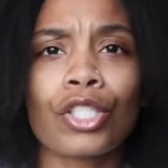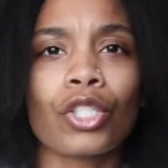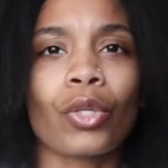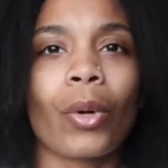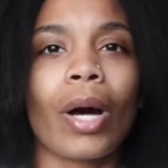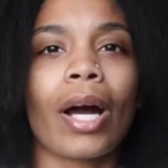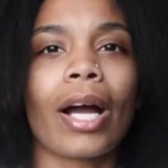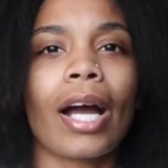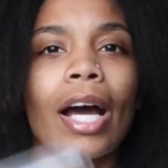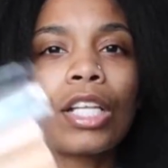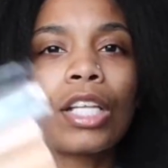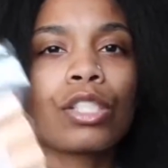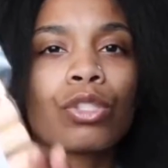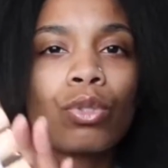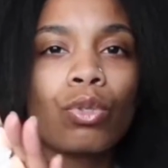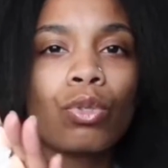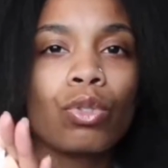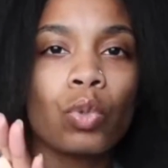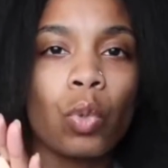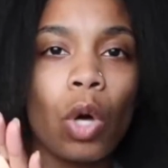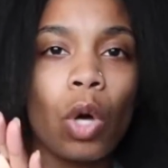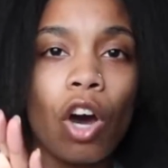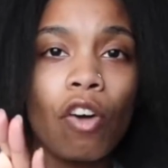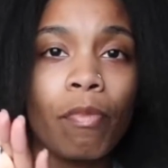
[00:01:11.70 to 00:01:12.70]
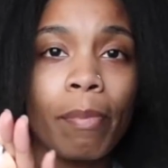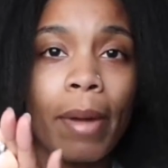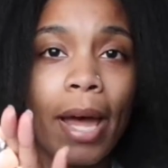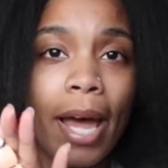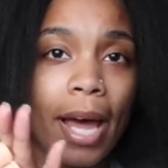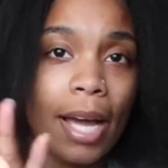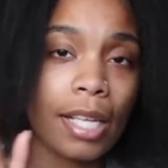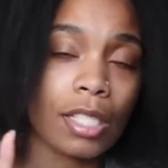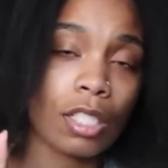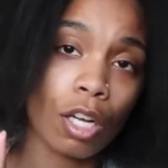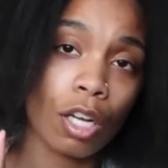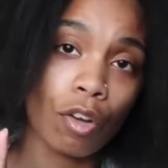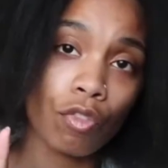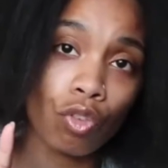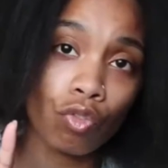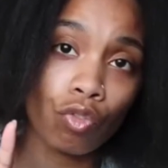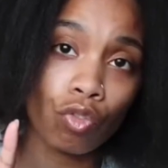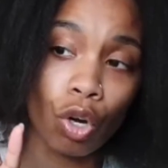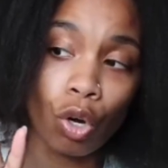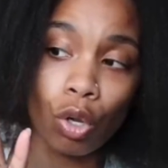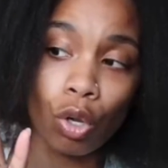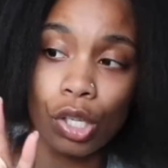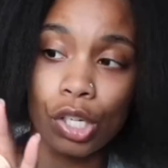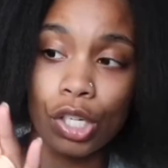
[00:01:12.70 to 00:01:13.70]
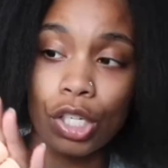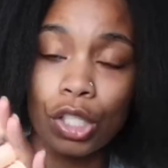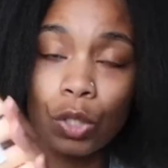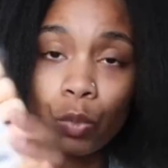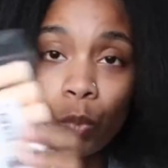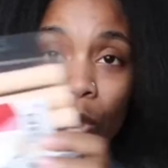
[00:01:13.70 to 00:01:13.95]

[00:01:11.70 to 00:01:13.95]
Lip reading: So I got two 12 packs of the rollers,